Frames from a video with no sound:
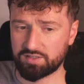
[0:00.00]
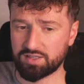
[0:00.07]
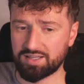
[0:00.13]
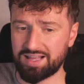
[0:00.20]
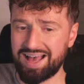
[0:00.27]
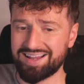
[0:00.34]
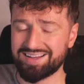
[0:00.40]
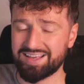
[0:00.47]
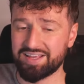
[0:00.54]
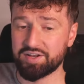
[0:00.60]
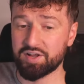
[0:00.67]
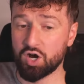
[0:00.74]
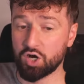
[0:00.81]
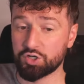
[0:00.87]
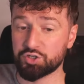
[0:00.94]
clad
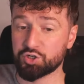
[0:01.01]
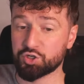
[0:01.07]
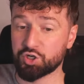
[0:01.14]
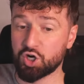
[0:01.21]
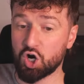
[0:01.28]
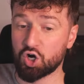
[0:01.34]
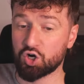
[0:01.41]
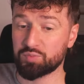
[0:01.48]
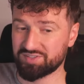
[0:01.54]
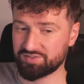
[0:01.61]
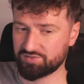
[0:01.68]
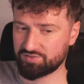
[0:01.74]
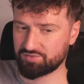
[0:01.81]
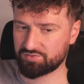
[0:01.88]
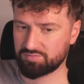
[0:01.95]
in
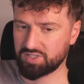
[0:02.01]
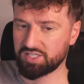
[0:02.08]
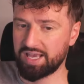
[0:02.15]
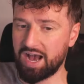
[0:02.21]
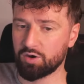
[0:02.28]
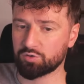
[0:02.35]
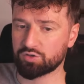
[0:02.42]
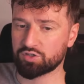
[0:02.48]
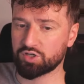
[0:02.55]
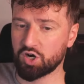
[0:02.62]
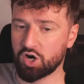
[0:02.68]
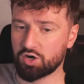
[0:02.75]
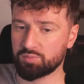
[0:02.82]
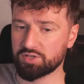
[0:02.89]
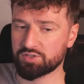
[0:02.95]
undergarments, the outer
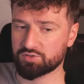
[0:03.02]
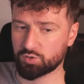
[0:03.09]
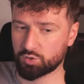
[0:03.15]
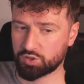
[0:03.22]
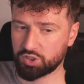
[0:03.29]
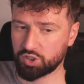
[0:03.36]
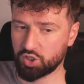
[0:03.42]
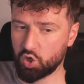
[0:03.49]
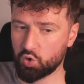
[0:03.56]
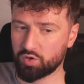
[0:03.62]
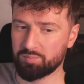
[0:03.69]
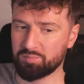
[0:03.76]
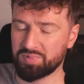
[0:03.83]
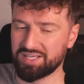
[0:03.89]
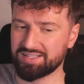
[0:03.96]
garments or
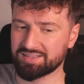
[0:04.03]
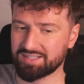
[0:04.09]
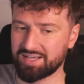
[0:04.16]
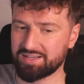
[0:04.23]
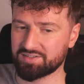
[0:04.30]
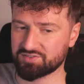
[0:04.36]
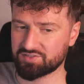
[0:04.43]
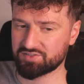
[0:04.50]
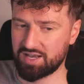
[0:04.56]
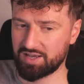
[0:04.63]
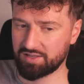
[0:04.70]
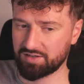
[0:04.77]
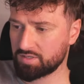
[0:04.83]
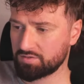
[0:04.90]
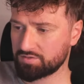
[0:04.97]
cloak being laid aside.